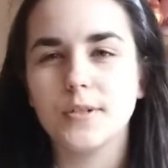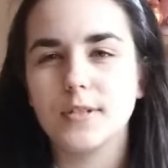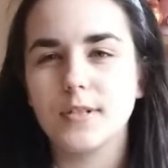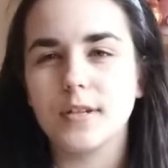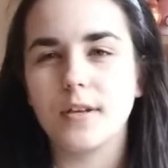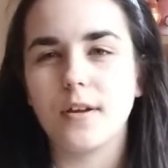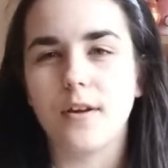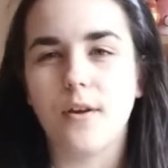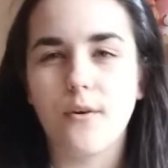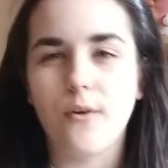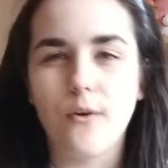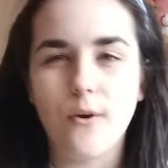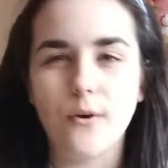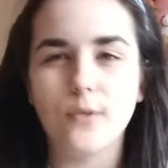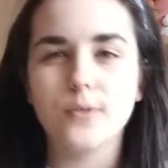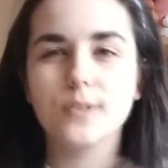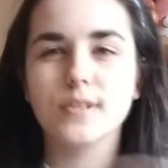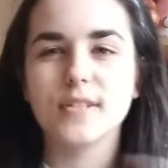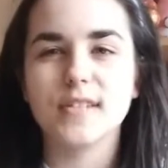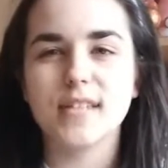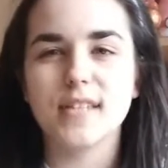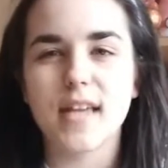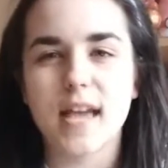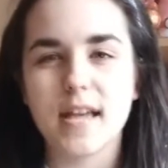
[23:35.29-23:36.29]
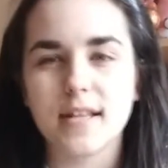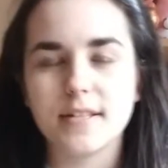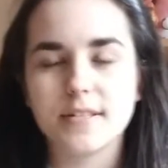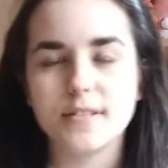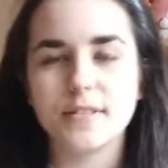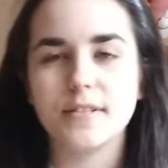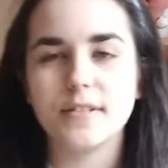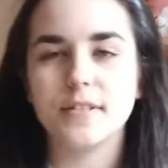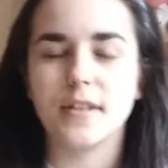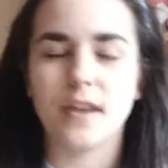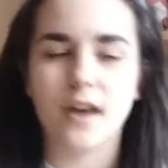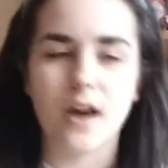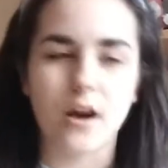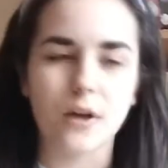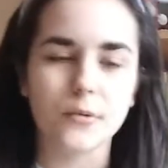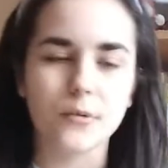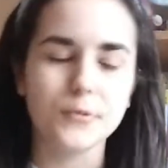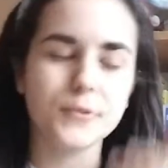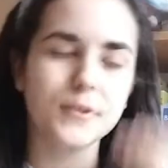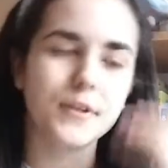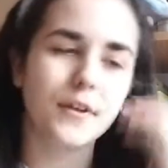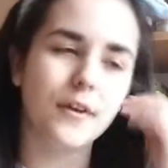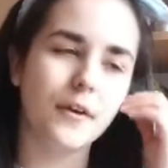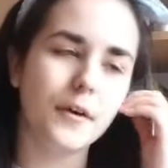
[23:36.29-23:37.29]
the cold set in
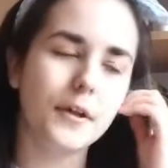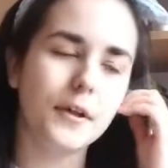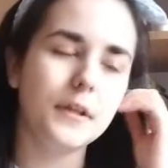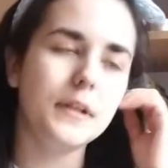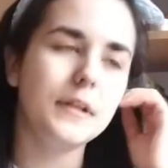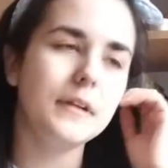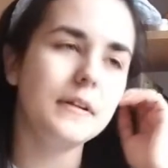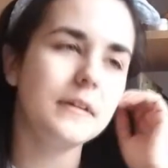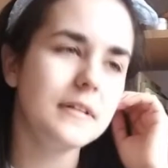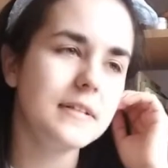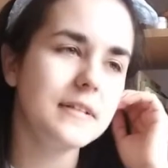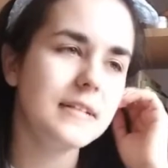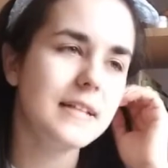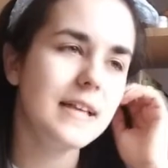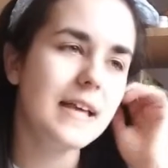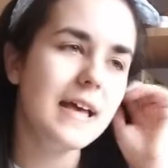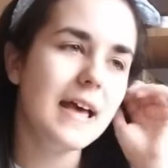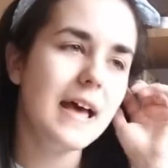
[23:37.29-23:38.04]
house colors,